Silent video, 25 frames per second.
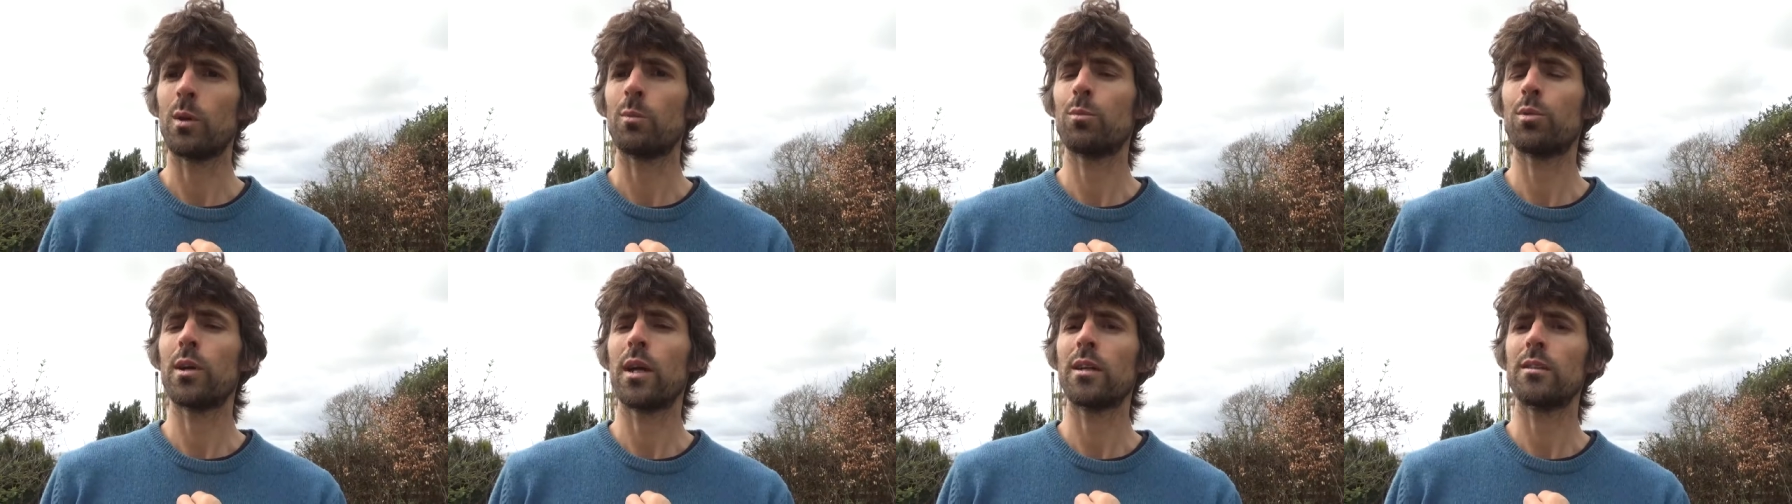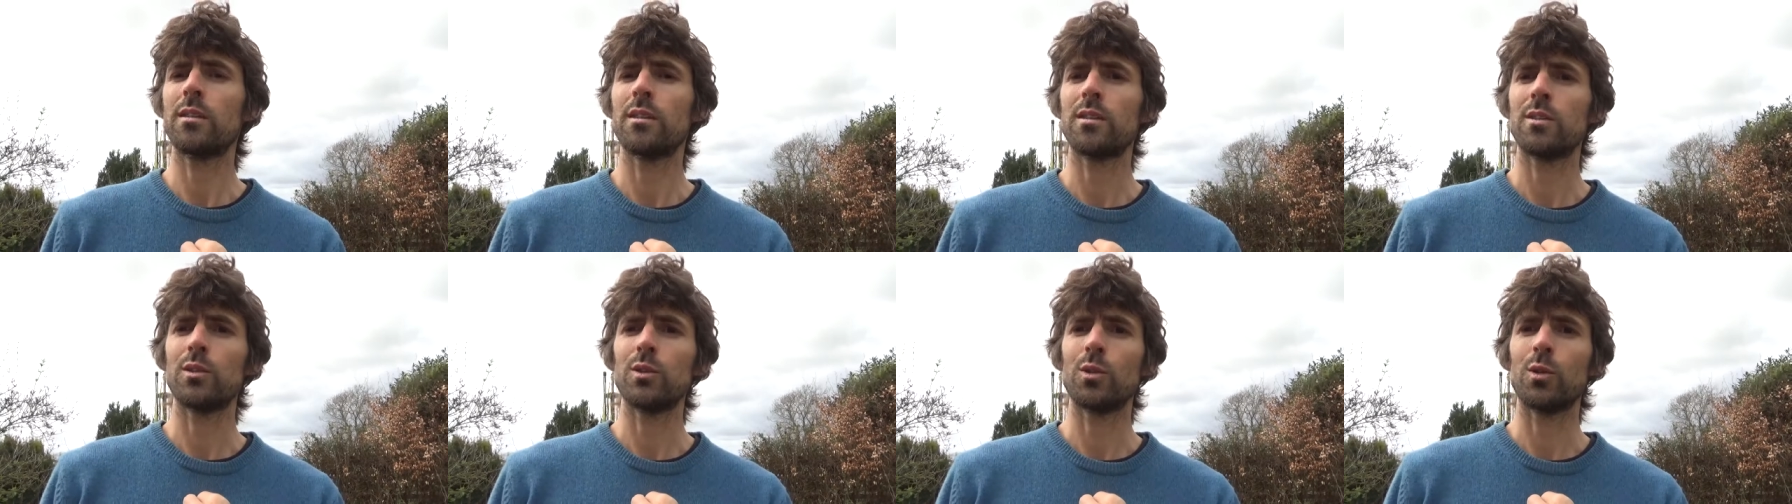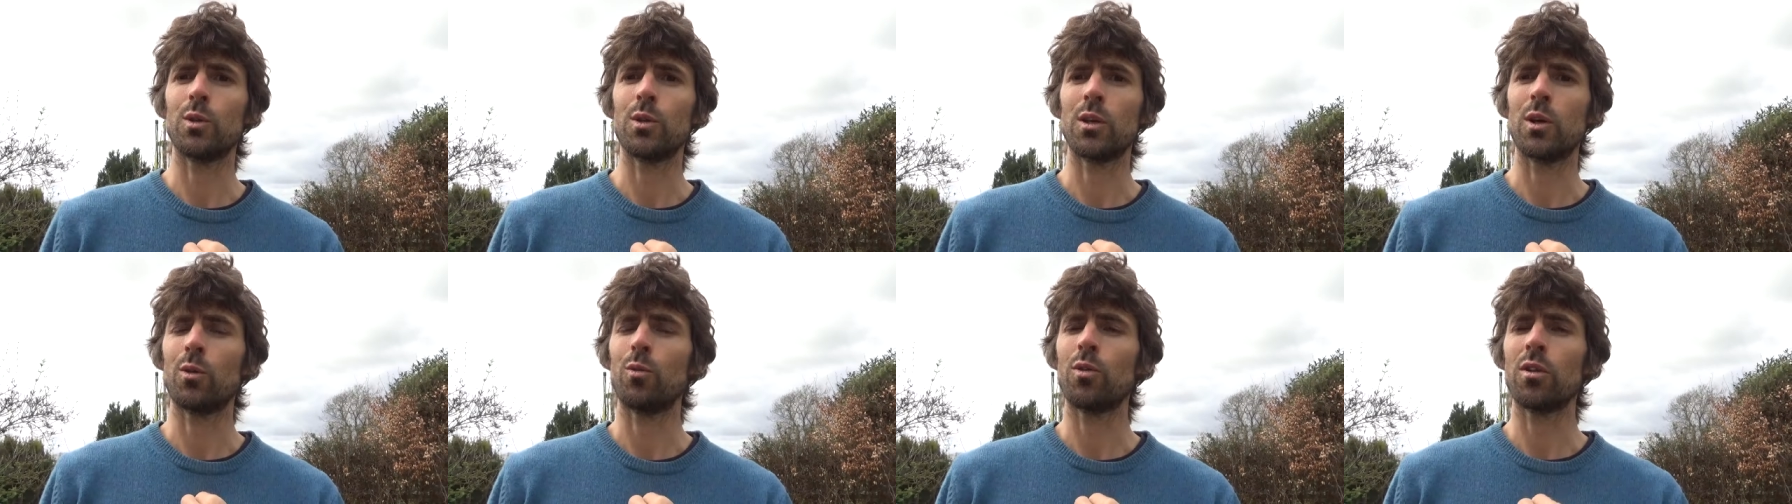we practice
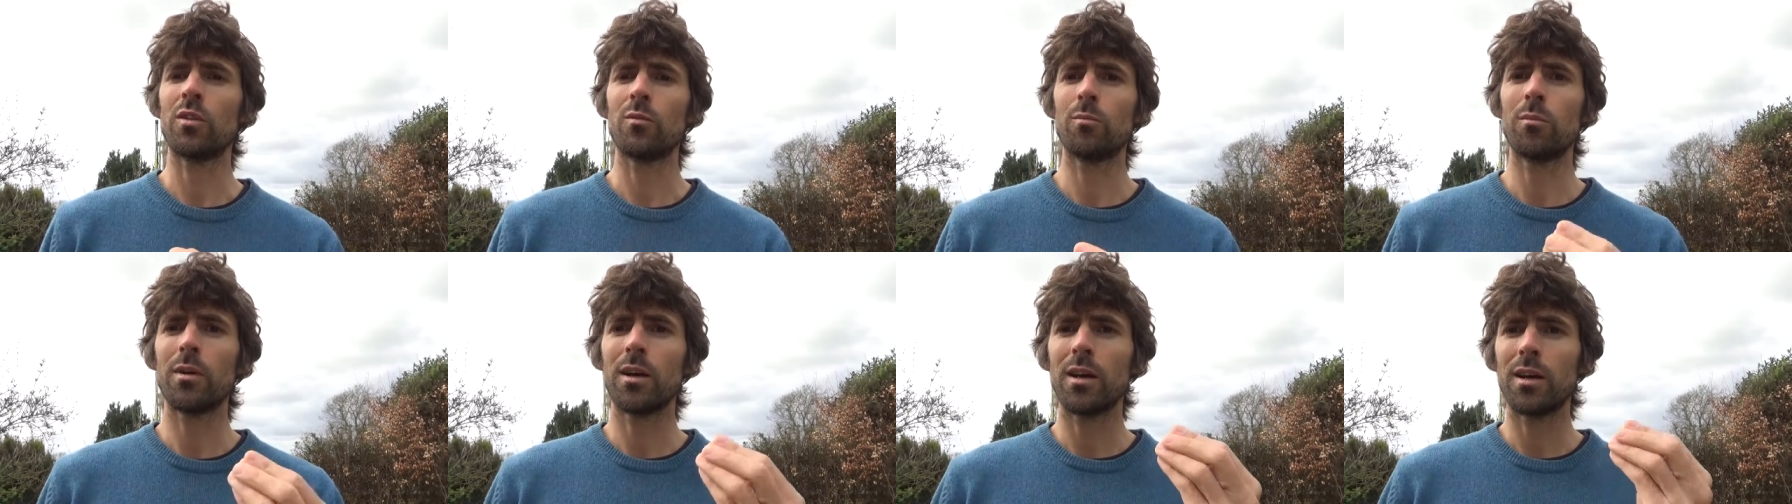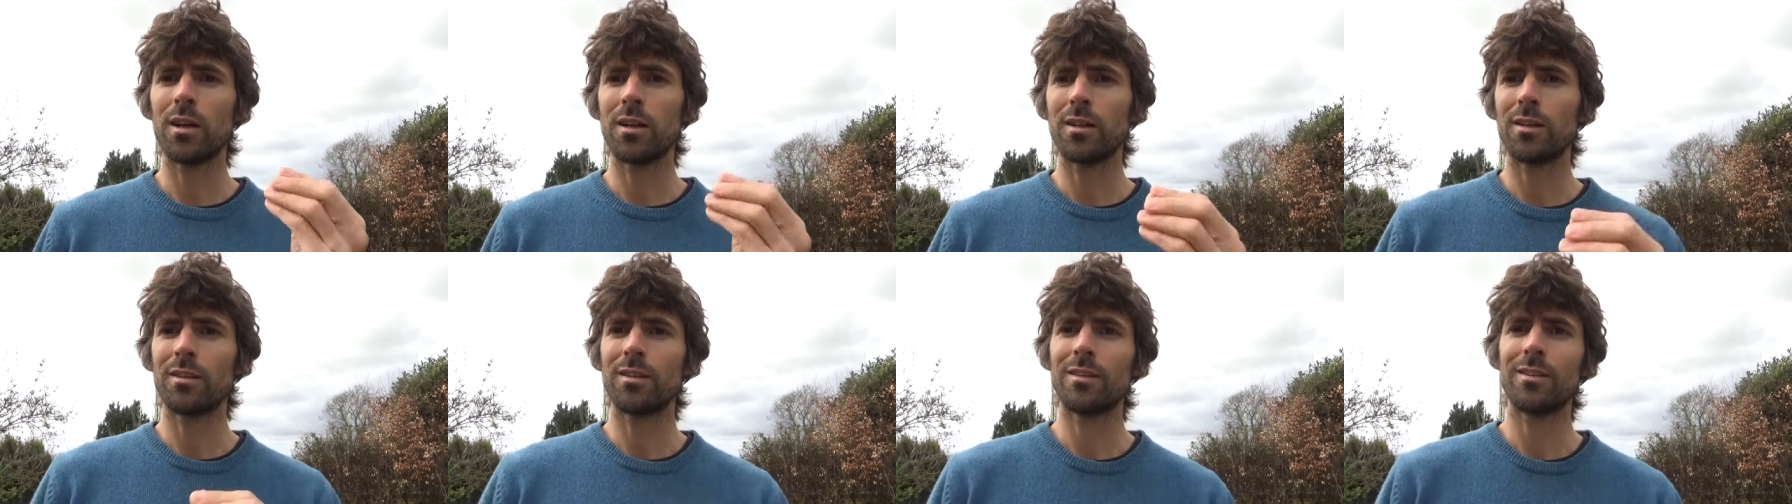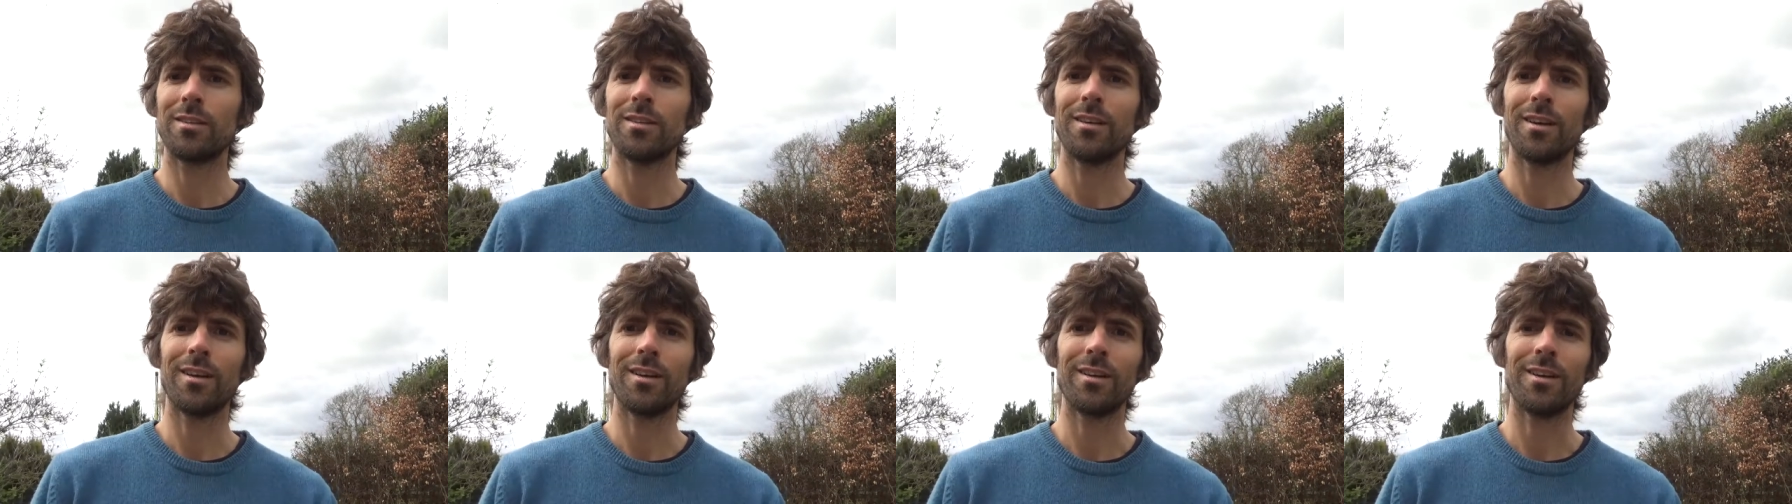yoga. One of my
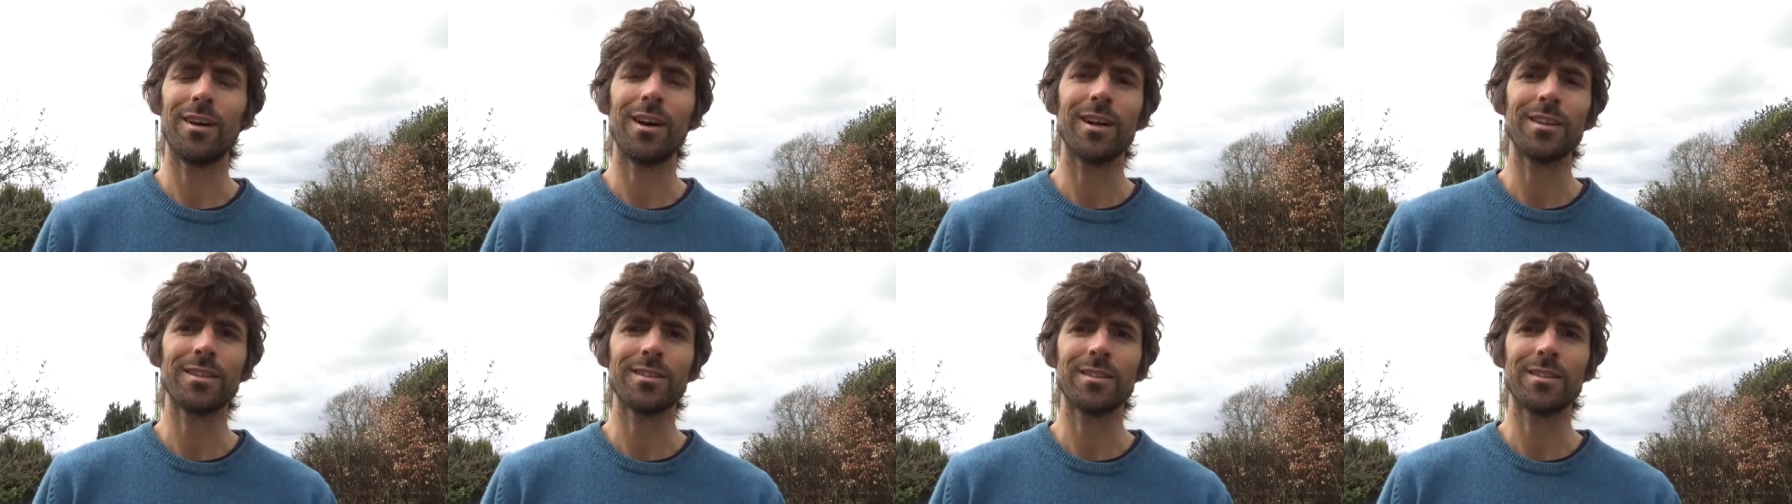uh,